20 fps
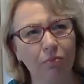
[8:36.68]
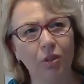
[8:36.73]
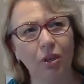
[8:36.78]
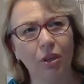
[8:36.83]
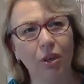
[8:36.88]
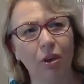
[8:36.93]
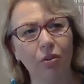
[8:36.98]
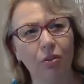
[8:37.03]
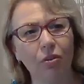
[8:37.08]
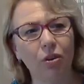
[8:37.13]
you
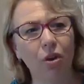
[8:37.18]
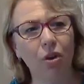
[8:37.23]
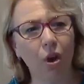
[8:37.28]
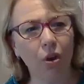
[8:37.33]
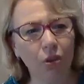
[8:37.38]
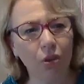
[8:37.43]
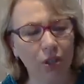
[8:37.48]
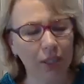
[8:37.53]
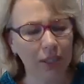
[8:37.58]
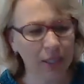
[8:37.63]
know,
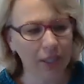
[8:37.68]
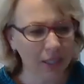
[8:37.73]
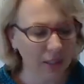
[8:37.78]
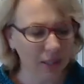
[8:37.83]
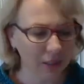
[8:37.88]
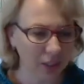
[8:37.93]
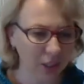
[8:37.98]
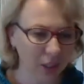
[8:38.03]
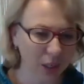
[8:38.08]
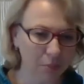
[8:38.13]
noticed
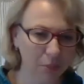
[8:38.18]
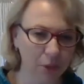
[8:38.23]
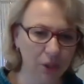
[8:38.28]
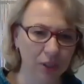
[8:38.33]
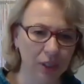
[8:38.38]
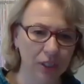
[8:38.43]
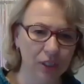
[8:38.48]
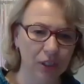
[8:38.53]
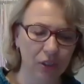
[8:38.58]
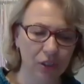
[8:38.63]
that the
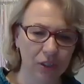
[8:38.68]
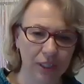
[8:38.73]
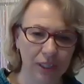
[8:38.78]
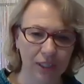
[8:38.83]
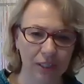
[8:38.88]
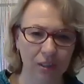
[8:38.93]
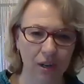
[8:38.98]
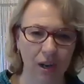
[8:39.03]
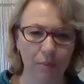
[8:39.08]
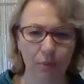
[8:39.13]
communities use this
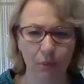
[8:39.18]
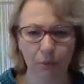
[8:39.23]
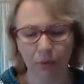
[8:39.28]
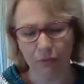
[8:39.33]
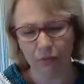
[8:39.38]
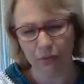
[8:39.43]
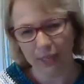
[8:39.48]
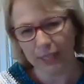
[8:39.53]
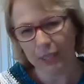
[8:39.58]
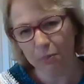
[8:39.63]
time to
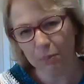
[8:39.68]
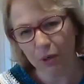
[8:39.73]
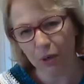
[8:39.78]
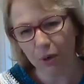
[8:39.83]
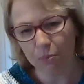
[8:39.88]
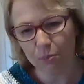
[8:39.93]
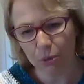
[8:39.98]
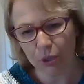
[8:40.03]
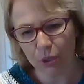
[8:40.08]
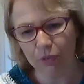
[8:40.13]
reflect a bit
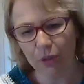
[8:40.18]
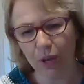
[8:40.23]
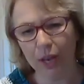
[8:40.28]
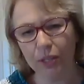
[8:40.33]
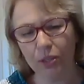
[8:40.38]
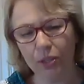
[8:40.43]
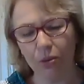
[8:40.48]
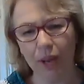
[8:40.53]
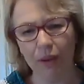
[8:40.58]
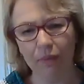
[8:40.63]
on
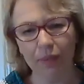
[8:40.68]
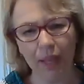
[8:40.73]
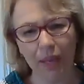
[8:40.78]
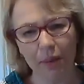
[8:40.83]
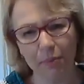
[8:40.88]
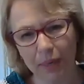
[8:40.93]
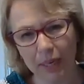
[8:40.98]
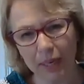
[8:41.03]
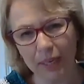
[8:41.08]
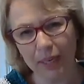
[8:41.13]
bushfires, or have they
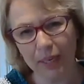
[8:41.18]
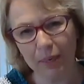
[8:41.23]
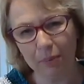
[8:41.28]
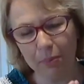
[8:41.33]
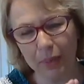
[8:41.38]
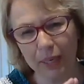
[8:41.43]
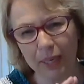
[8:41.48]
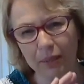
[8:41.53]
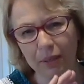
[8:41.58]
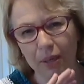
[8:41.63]
immediately
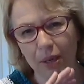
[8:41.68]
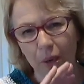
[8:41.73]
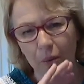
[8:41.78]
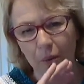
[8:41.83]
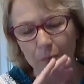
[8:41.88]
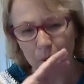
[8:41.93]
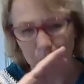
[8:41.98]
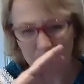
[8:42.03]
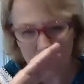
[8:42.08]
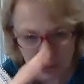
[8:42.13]
been
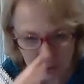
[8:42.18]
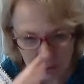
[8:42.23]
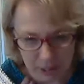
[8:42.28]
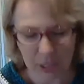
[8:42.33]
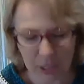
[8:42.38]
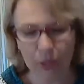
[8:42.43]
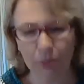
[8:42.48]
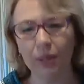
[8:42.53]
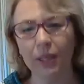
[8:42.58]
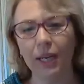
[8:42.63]
put straight
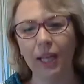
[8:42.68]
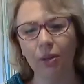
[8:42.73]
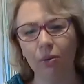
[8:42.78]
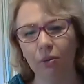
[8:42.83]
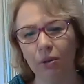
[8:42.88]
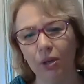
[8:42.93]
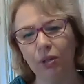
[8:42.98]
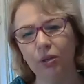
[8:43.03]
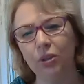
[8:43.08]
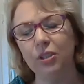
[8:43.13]
into another
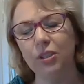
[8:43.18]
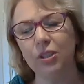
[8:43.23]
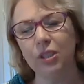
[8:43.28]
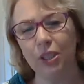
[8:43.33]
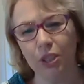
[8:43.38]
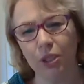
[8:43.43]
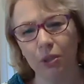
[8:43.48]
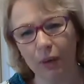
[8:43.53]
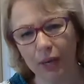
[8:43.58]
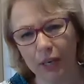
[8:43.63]
alert
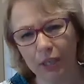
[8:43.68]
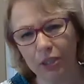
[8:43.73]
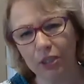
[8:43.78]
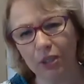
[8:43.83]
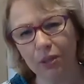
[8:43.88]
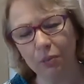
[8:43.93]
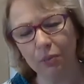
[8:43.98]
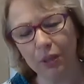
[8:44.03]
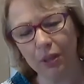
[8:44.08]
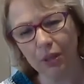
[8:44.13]

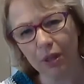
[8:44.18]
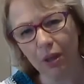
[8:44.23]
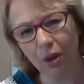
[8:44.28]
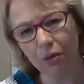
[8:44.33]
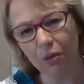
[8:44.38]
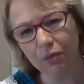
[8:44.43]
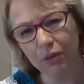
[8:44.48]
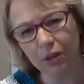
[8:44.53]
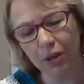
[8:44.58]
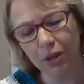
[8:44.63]
situation with
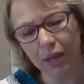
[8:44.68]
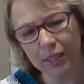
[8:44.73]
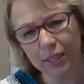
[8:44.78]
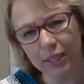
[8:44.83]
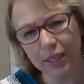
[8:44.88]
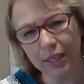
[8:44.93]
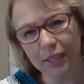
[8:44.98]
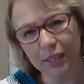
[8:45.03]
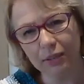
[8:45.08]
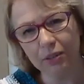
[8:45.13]

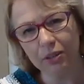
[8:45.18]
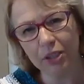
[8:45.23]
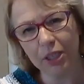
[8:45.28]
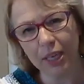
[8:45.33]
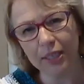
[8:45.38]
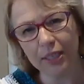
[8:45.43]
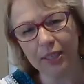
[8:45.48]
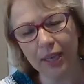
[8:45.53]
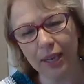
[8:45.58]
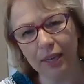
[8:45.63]
COVID-19
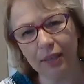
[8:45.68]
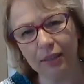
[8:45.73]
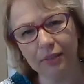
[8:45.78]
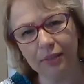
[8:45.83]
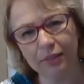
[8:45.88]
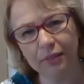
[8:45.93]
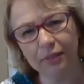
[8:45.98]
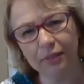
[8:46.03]
shutdown?